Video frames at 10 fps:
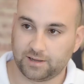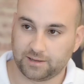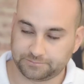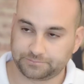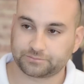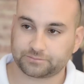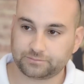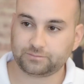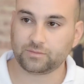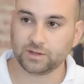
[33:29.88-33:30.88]
Yeah.
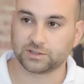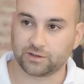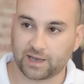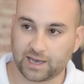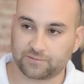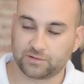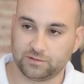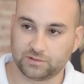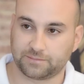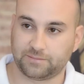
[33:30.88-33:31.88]
So you have
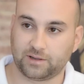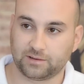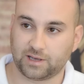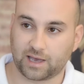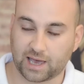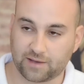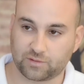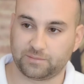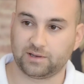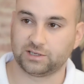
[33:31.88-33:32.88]
to
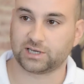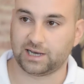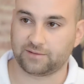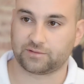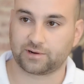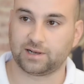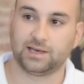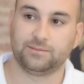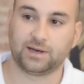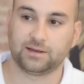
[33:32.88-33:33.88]
polish after a clay
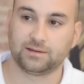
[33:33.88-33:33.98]
bar.